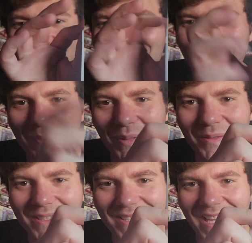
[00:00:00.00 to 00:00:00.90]
slip,
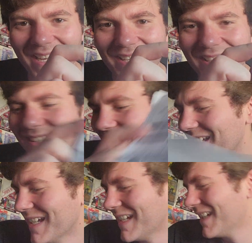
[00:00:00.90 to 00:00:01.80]
which is kind of neat.
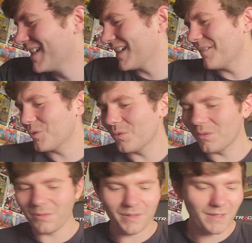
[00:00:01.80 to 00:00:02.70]
Kind of a cool
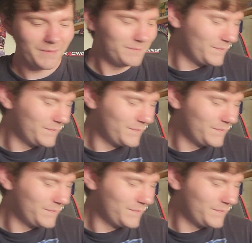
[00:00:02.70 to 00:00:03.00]
little thing.